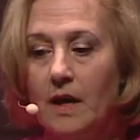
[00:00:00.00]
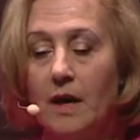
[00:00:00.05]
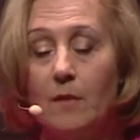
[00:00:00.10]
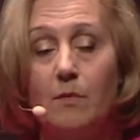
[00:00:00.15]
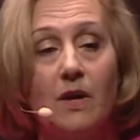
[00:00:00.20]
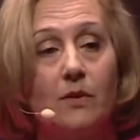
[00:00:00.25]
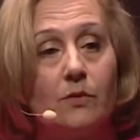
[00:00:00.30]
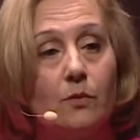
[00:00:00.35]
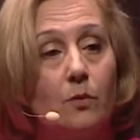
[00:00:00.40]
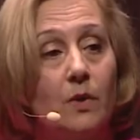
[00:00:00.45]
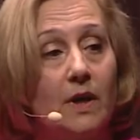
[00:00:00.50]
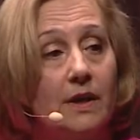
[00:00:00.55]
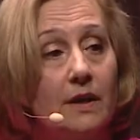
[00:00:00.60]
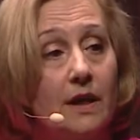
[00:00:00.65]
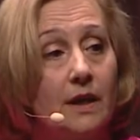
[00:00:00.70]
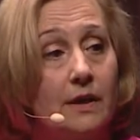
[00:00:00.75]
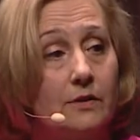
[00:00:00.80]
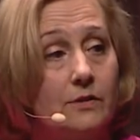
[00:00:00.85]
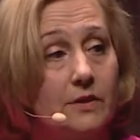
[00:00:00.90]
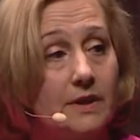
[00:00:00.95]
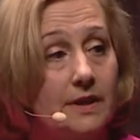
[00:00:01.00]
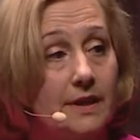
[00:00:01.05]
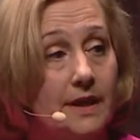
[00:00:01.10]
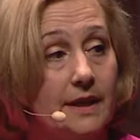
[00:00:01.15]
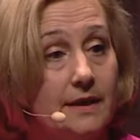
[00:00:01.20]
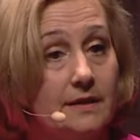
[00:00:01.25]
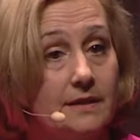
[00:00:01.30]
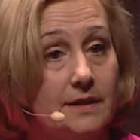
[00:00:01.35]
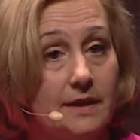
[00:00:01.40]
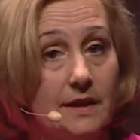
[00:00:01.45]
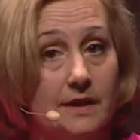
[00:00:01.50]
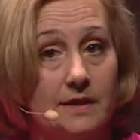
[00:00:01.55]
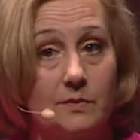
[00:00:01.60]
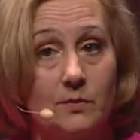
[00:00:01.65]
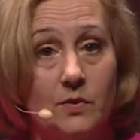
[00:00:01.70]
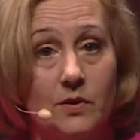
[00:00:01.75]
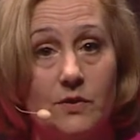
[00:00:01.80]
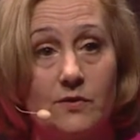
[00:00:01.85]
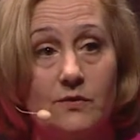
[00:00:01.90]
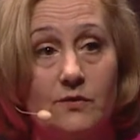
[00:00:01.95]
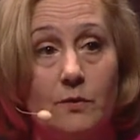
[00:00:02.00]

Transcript: About 180 experts